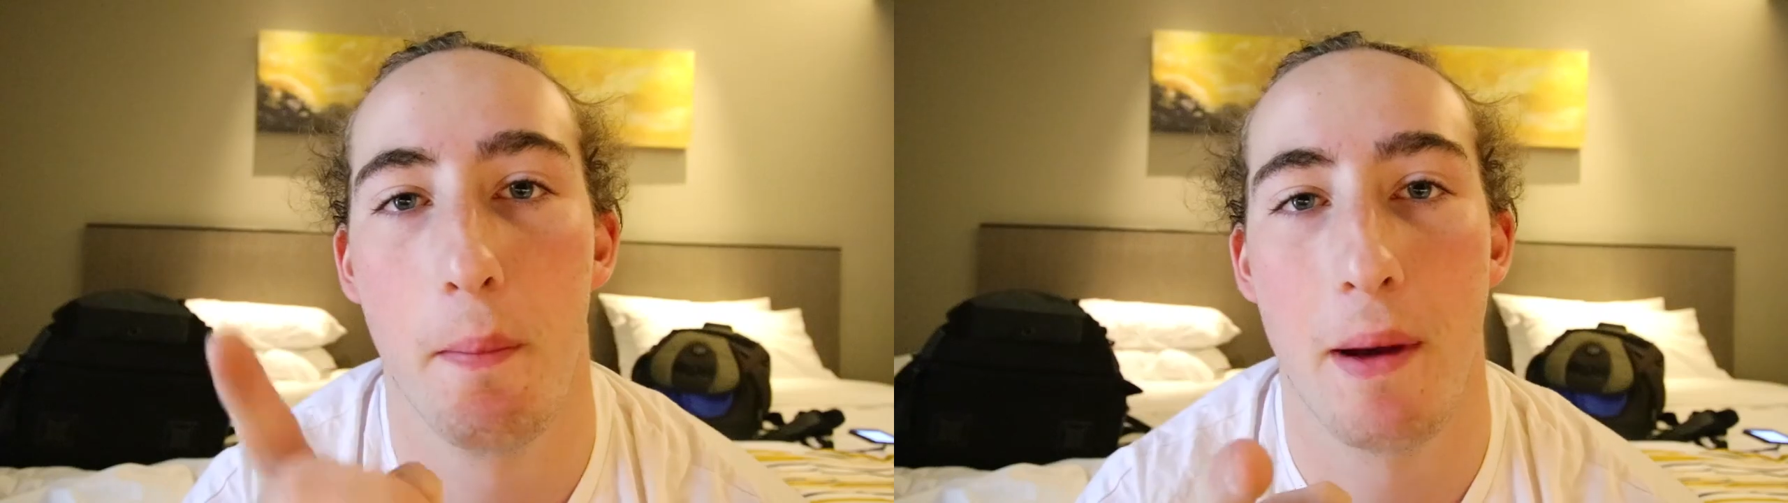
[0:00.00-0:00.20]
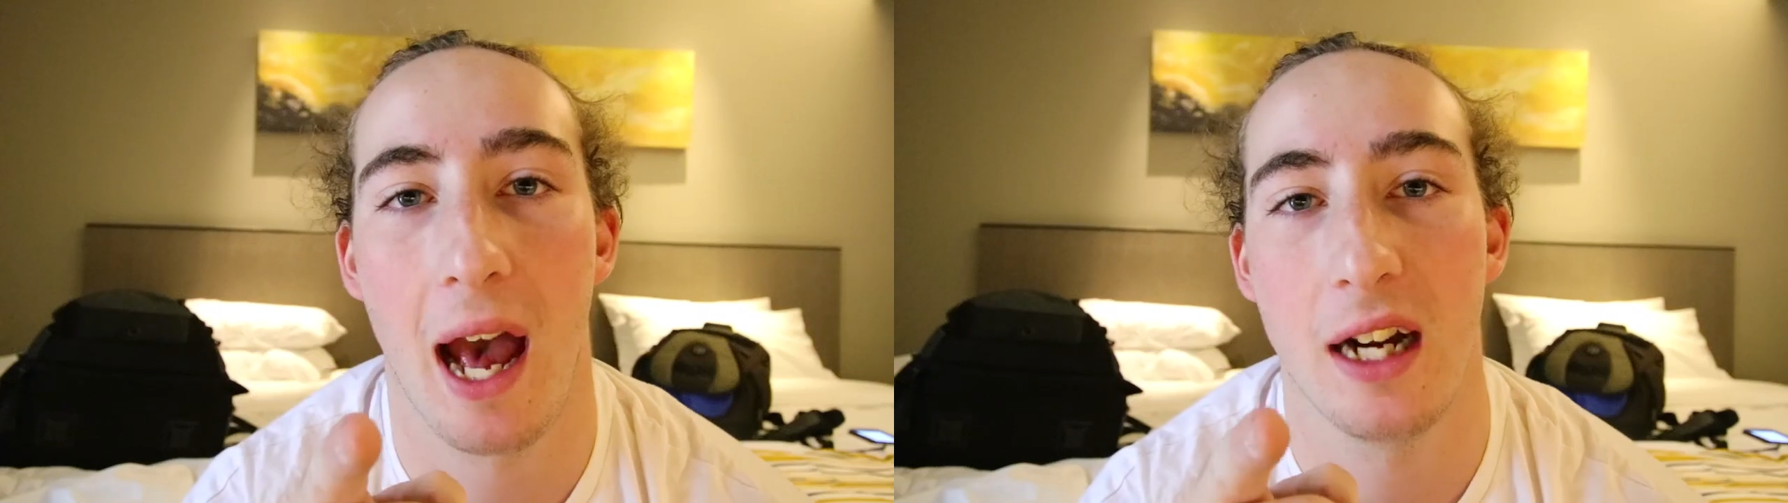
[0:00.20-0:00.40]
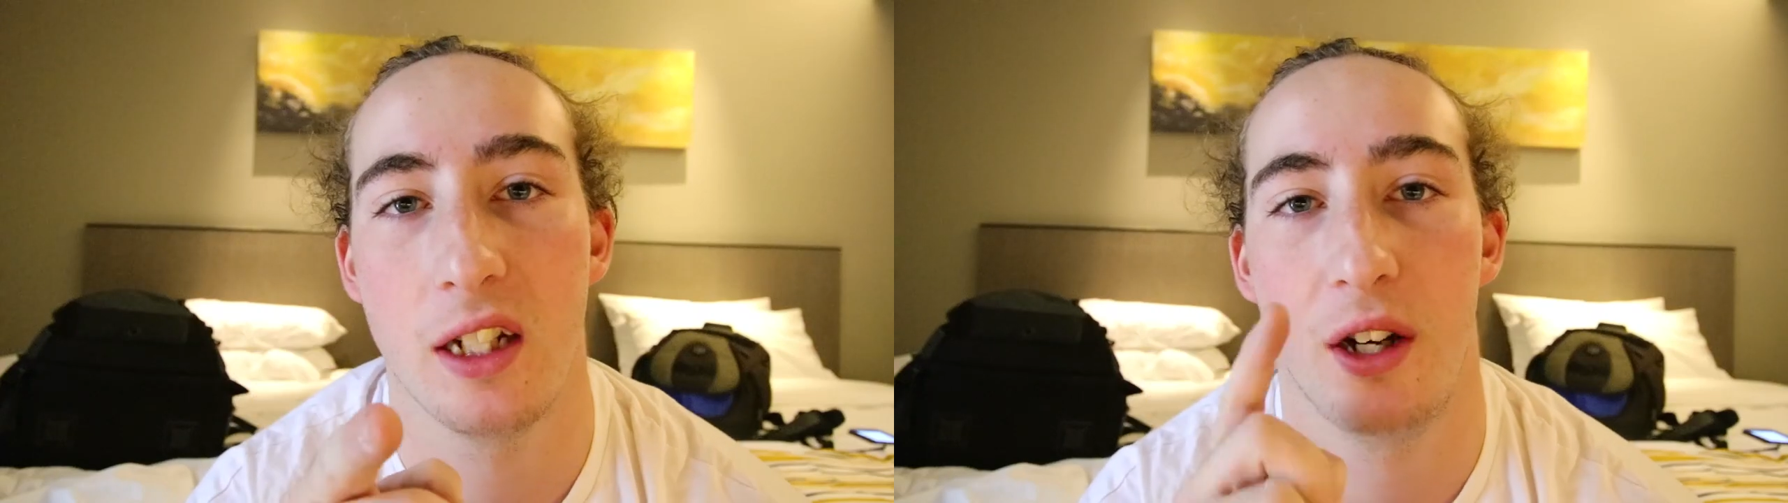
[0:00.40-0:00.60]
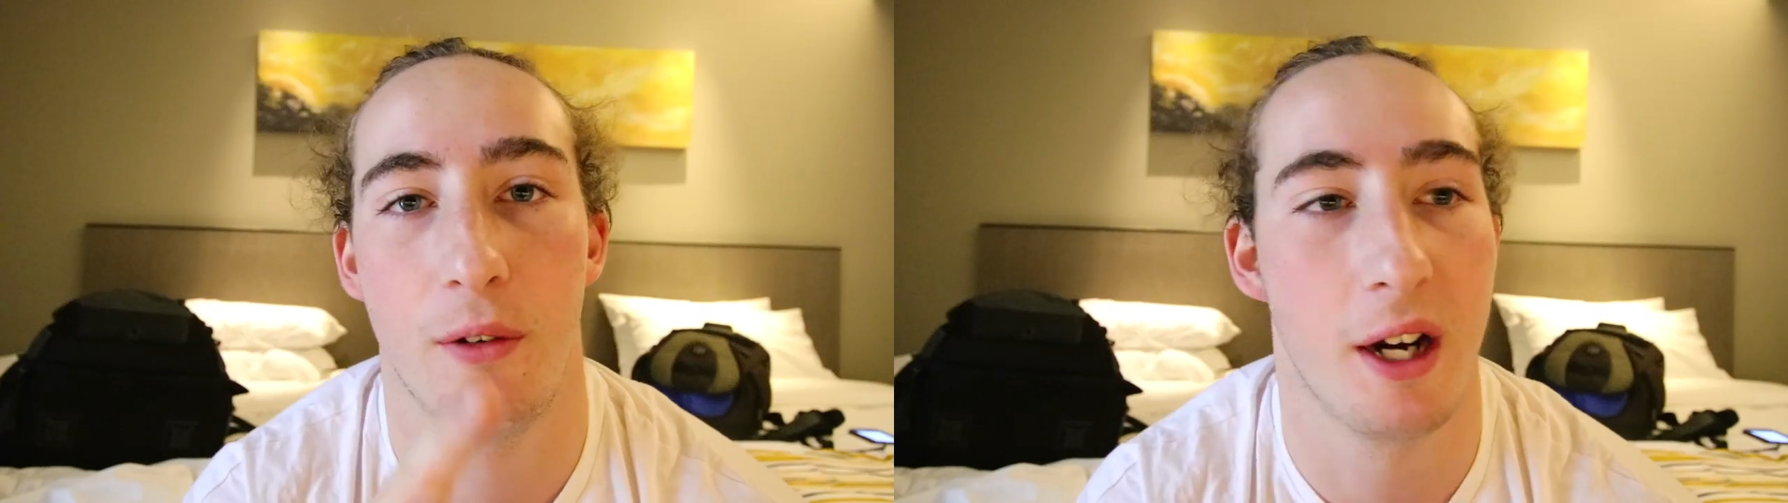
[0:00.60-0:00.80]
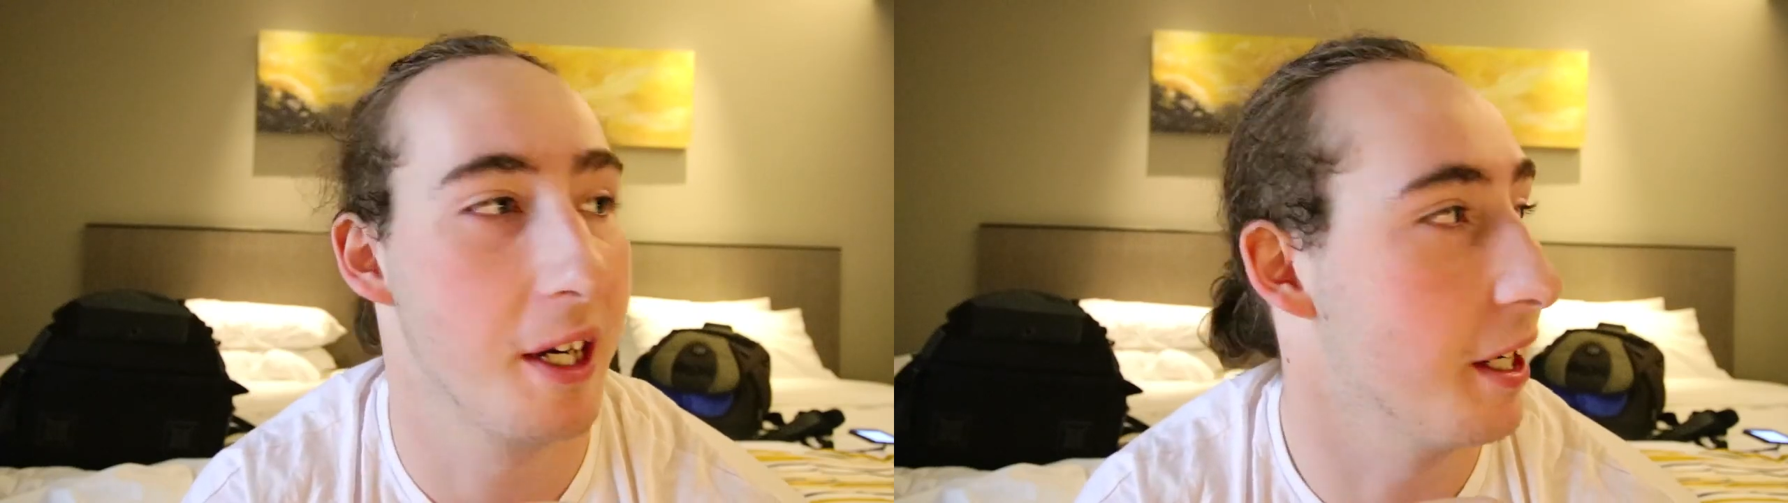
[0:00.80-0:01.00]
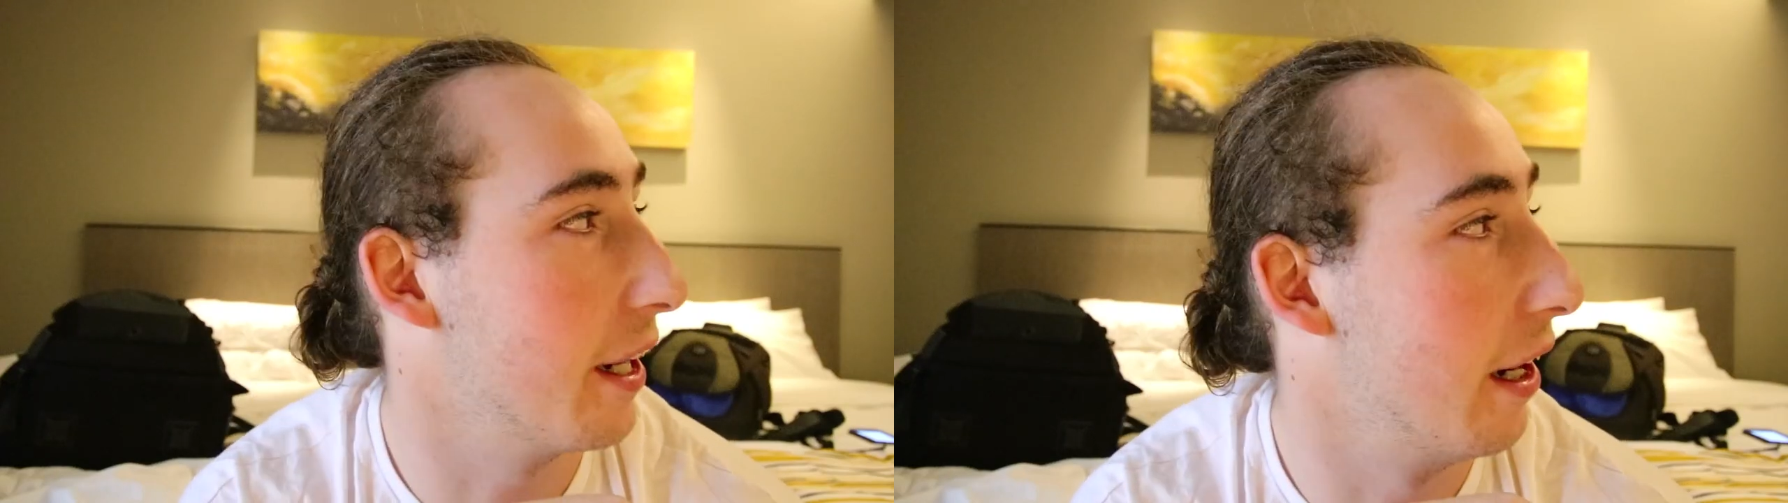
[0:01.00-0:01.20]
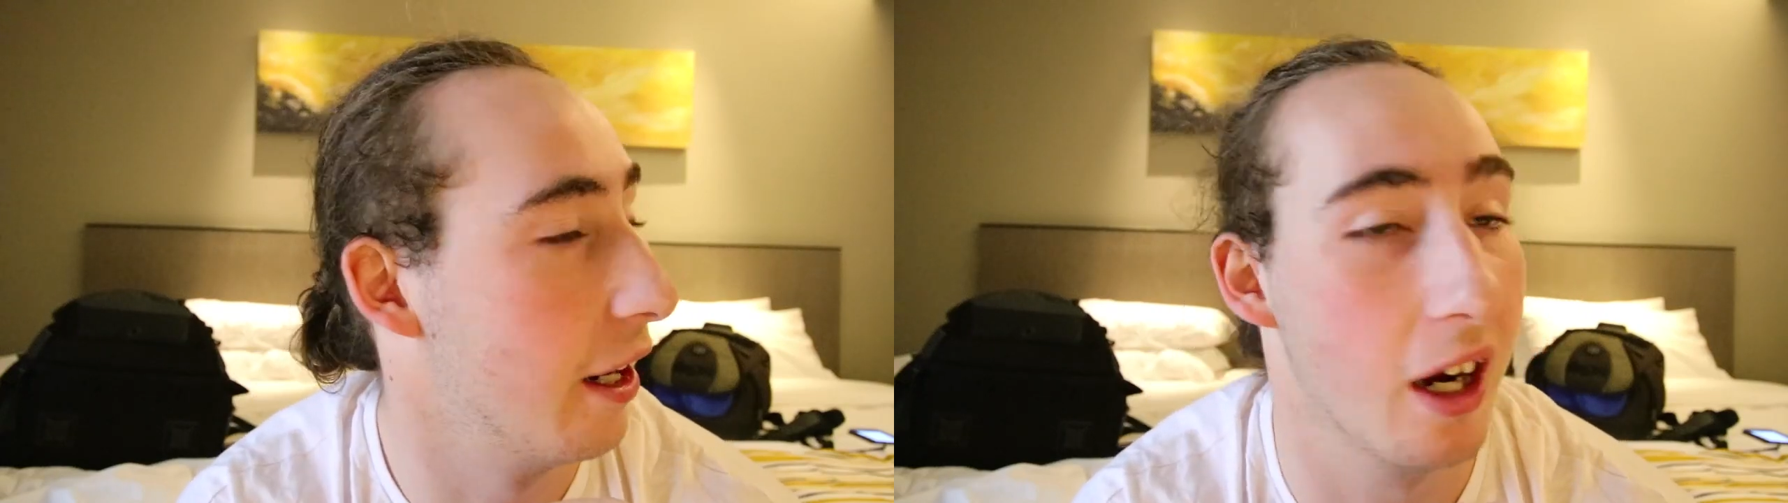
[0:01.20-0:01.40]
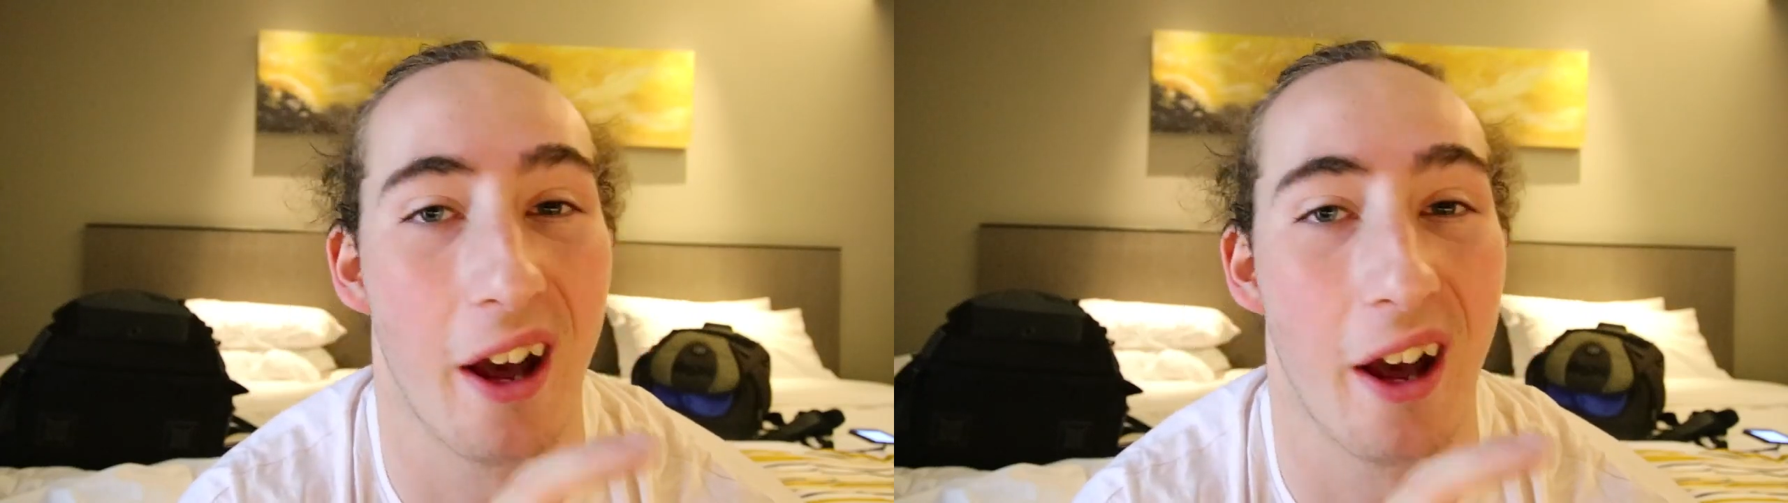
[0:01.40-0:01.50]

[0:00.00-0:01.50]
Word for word: Packed, ready to go.